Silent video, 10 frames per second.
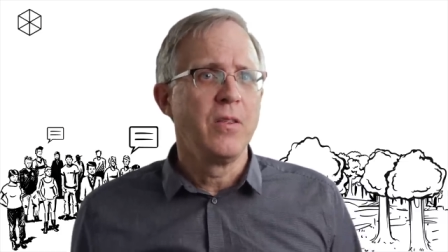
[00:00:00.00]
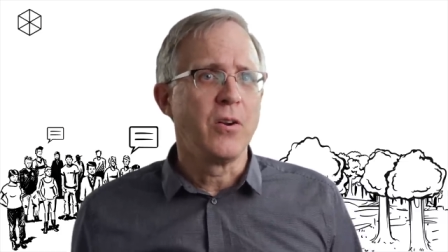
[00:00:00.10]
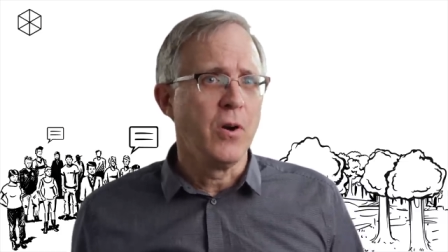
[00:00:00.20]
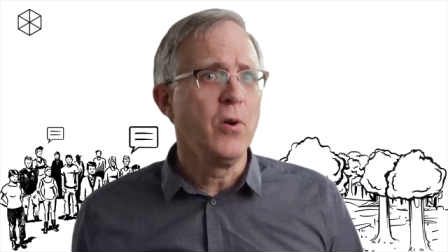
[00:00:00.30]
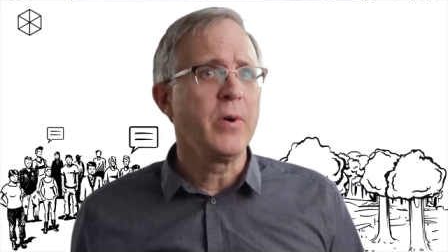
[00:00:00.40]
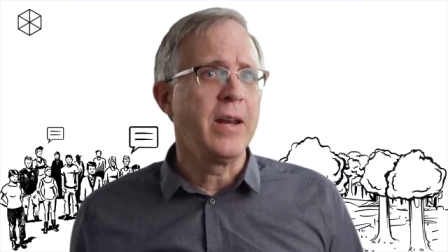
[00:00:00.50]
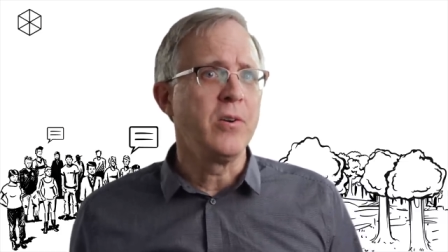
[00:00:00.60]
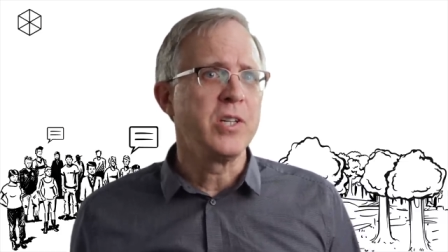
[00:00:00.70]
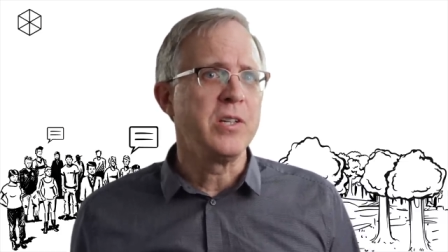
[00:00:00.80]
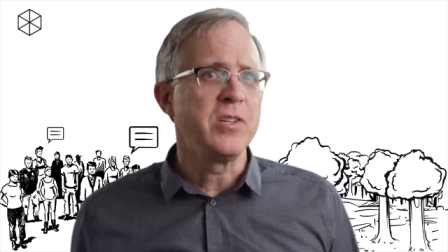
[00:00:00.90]
their own
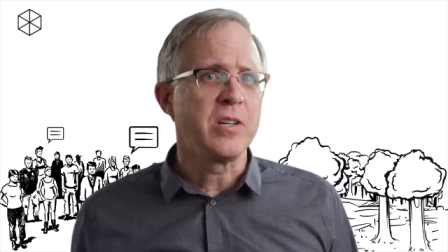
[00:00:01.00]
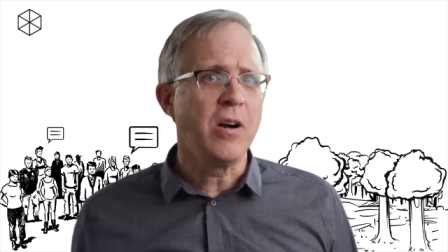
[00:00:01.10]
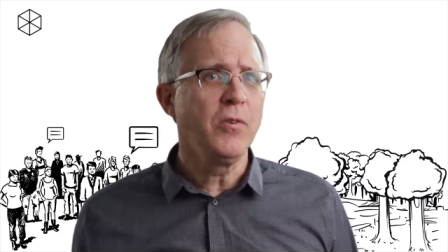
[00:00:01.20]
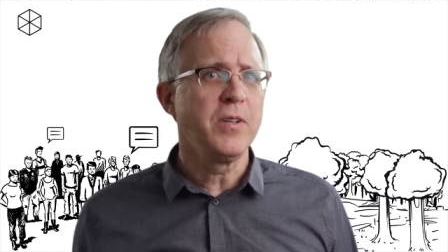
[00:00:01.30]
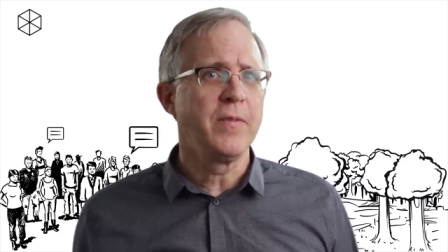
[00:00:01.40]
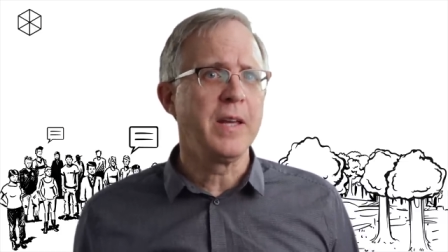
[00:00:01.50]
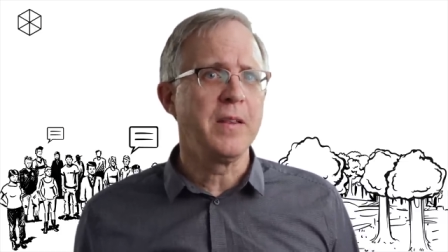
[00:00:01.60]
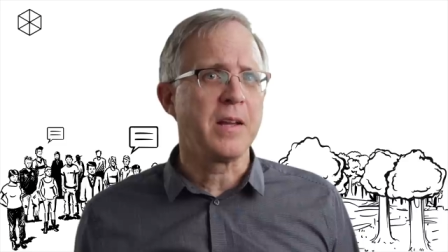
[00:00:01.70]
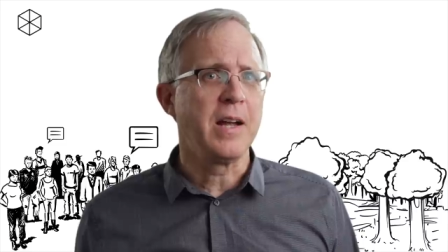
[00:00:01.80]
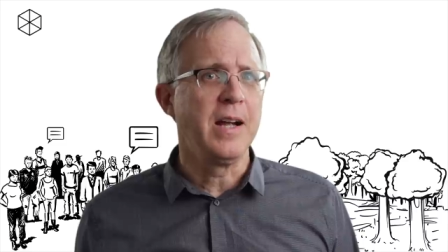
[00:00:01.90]
energies in
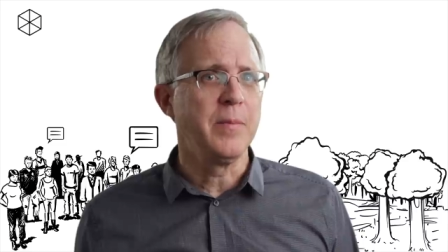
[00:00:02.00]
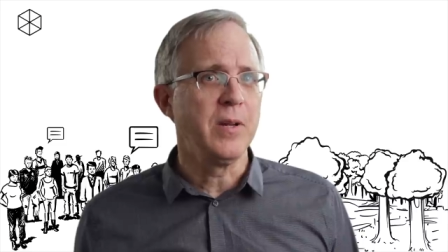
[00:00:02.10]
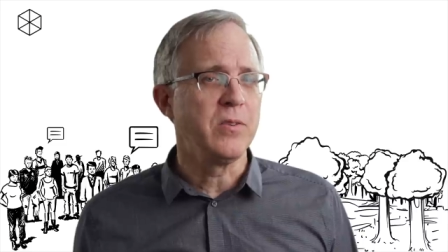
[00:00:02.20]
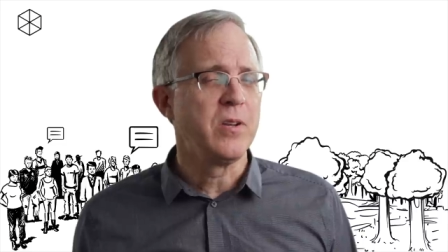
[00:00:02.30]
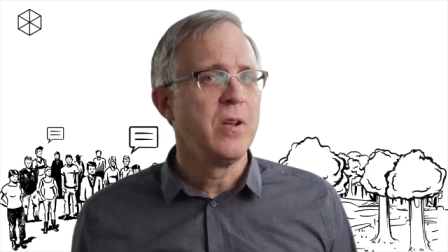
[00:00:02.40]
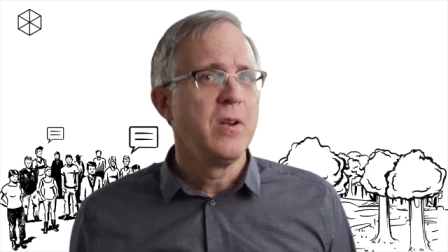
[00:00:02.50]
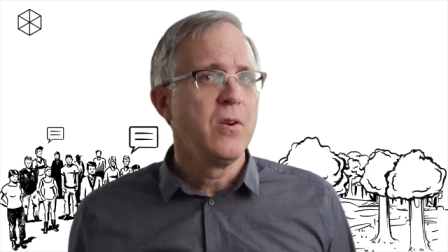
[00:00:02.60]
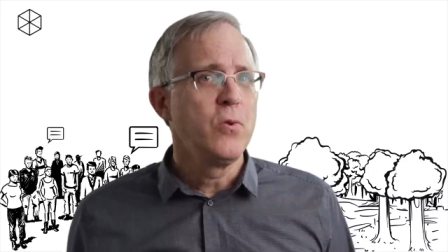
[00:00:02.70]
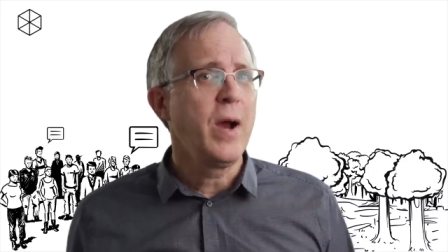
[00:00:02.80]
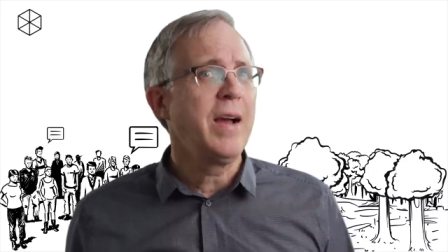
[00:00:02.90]
cultivating the commons,
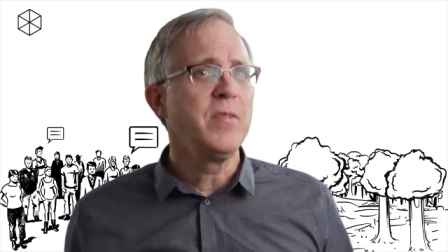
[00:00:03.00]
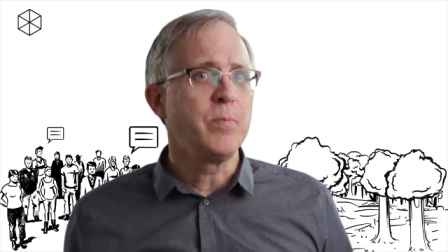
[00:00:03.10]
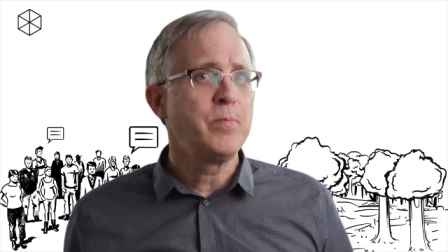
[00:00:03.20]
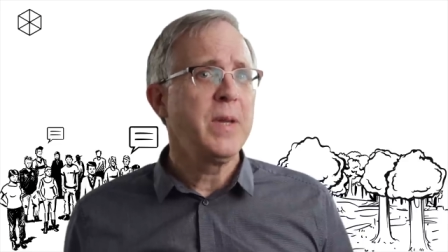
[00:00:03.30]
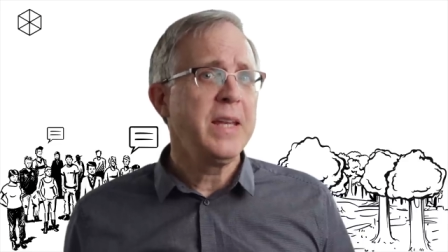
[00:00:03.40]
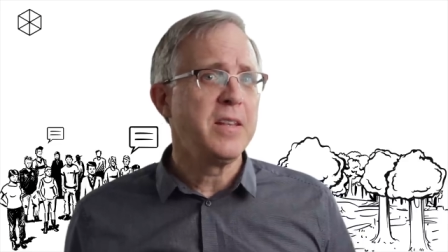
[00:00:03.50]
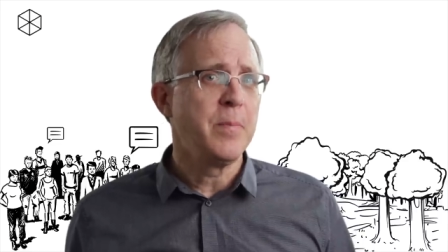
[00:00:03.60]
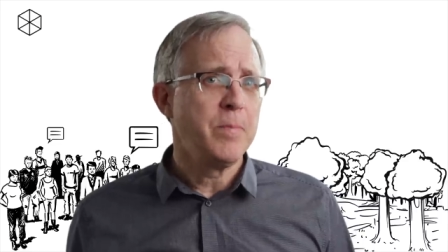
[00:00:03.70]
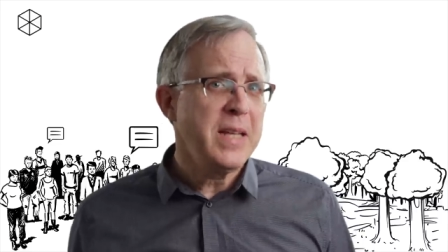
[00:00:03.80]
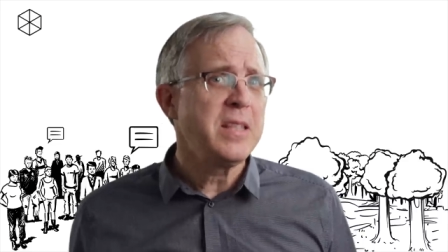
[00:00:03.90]
who haven't beat
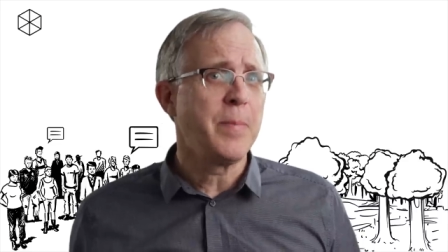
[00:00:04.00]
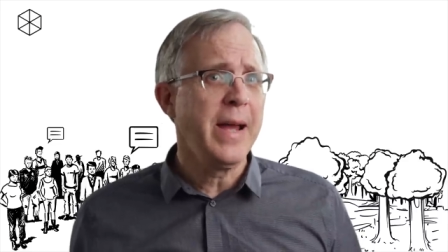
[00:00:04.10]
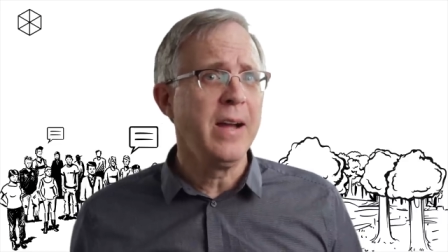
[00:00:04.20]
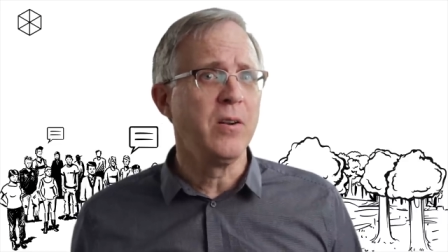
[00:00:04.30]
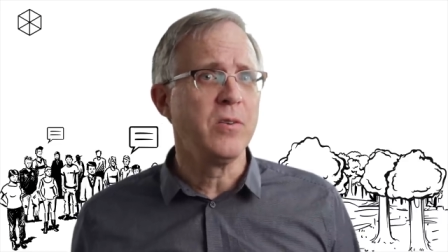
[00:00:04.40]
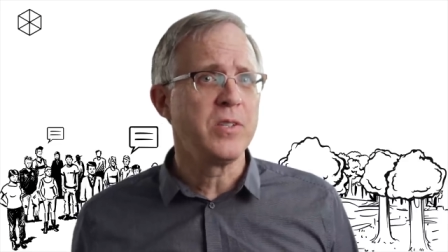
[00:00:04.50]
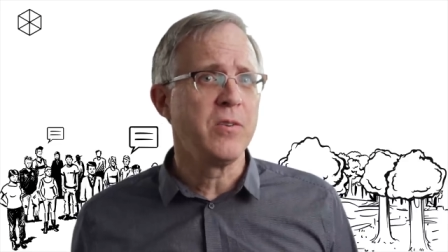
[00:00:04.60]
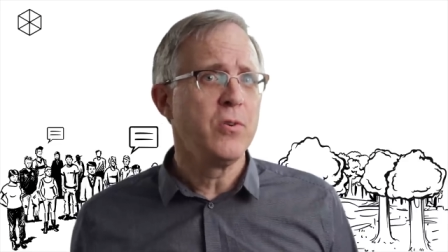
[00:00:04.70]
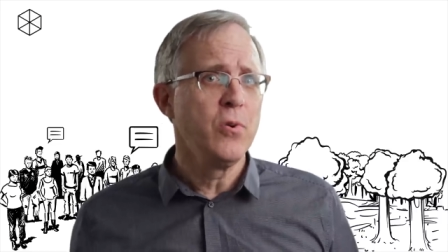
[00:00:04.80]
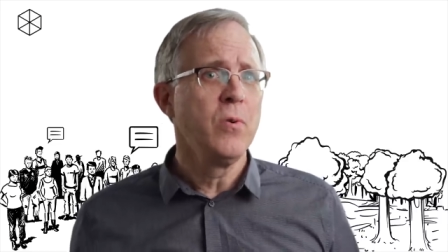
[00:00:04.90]
the bounds,
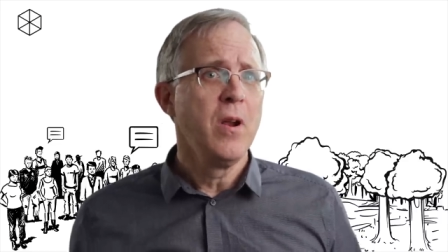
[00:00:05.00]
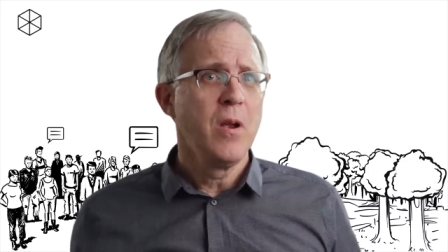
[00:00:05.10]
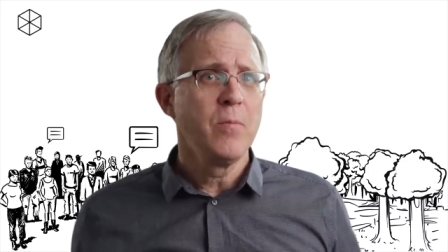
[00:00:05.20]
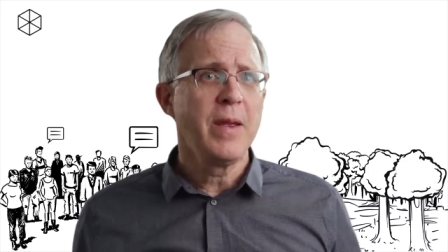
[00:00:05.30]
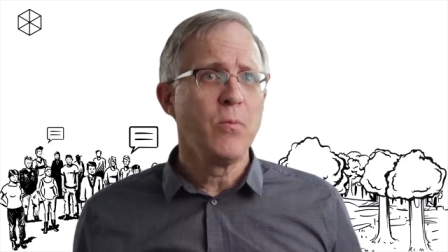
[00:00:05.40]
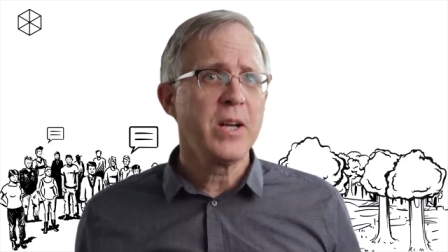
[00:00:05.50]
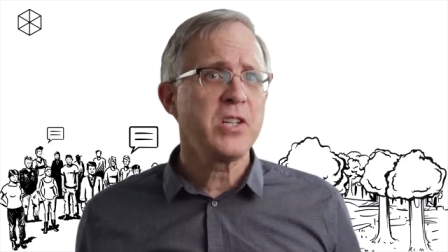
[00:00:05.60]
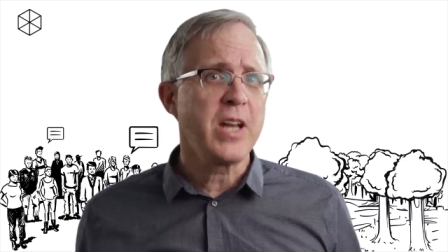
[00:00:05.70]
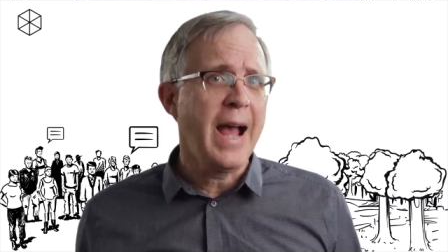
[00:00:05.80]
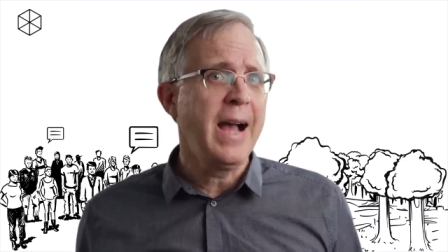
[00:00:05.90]
and who may
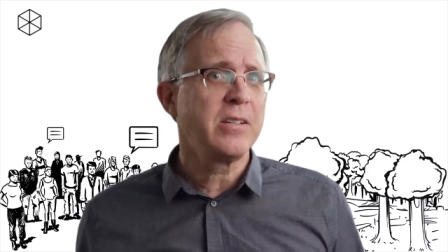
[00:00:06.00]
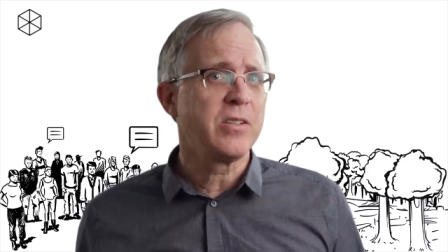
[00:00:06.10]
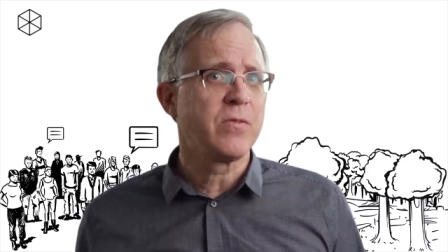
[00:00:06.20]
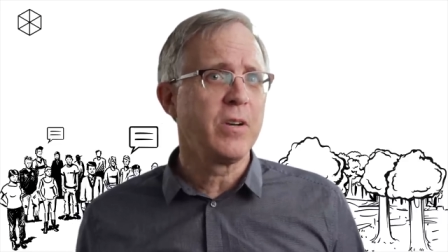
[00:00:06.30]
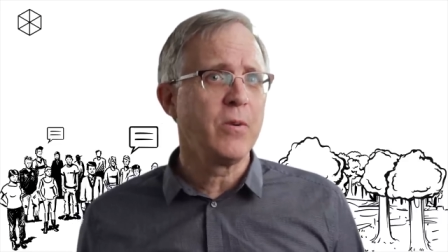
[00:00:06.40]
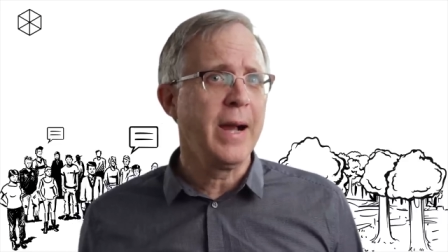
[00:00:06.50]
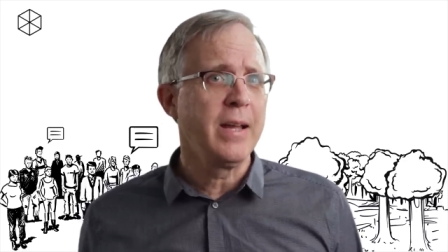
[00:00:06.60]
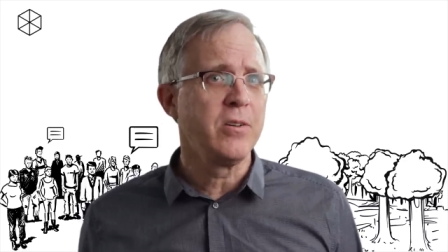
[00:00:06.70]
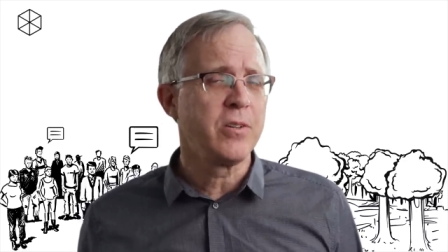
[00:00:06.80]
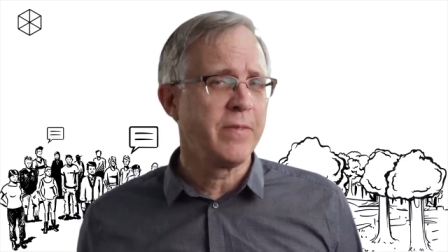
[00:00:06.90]
wish to act as free
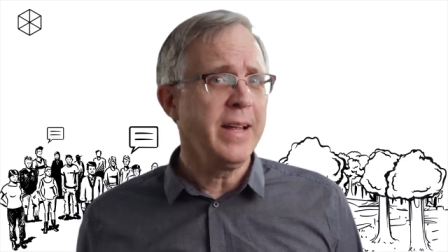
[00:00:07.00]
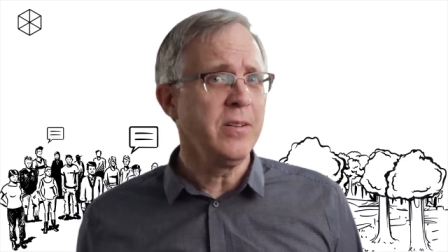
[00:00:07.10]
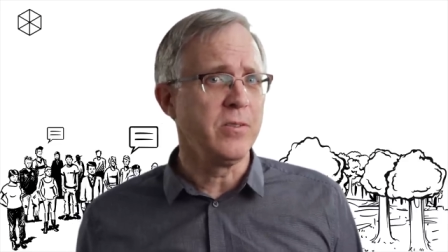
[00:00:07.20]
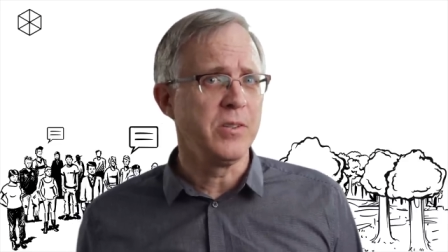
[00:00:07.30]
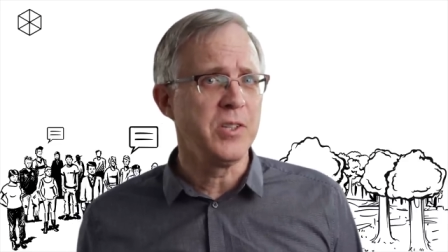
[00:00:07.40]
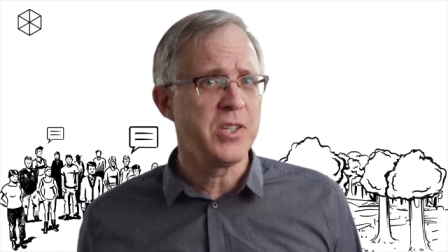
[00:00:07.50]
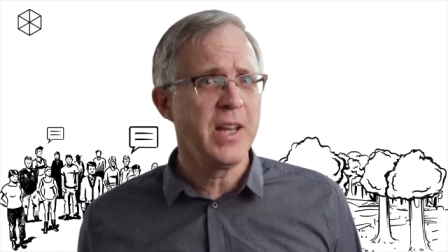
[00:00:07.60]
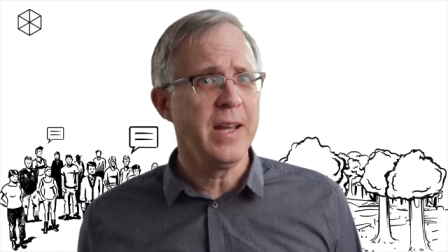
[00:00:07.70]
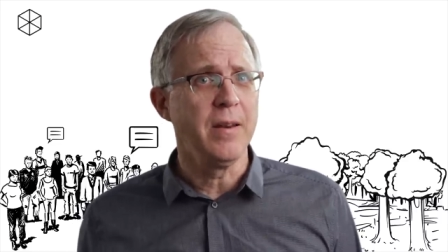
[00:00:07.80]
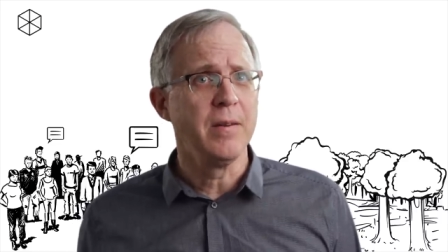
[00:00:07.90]
riders or vandals
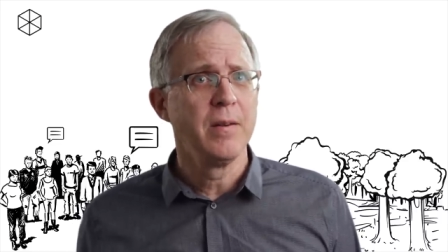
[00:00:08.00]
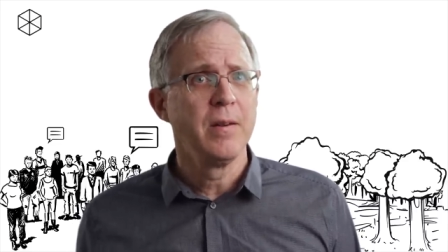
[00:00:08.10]
instead.